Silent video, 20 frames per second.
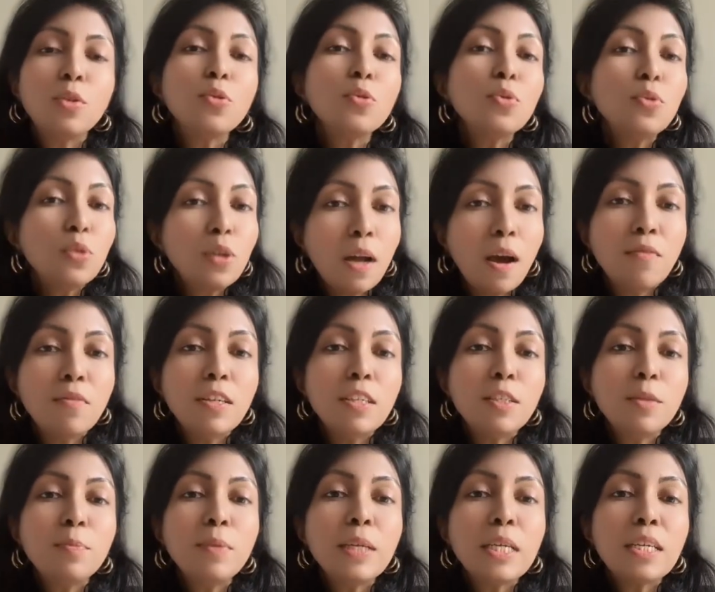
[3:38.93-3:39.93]
2
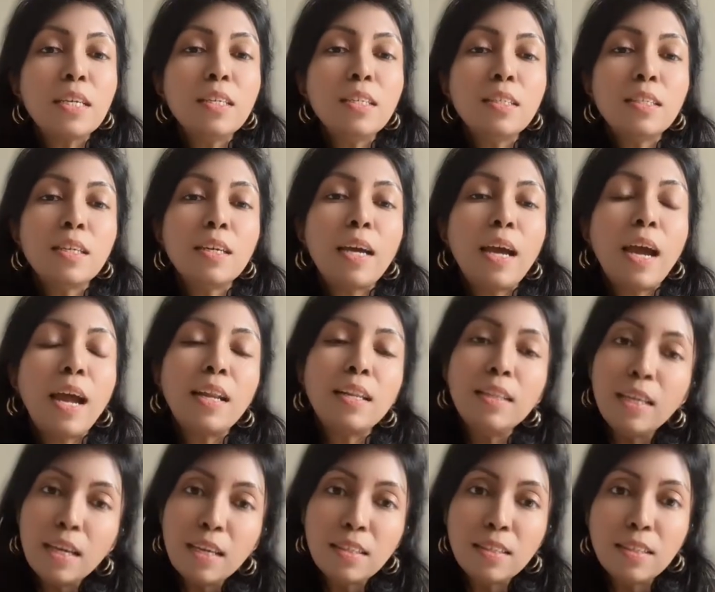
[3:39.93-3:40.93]
novels, because at
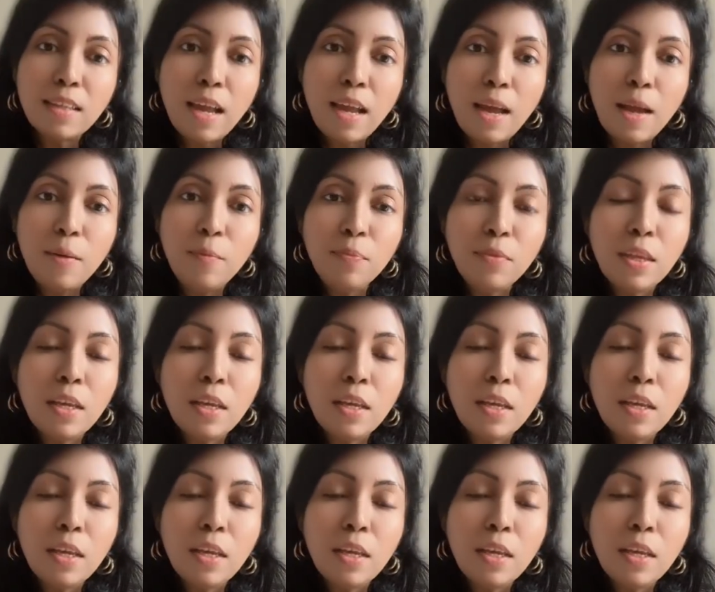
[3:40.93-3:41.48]
the exam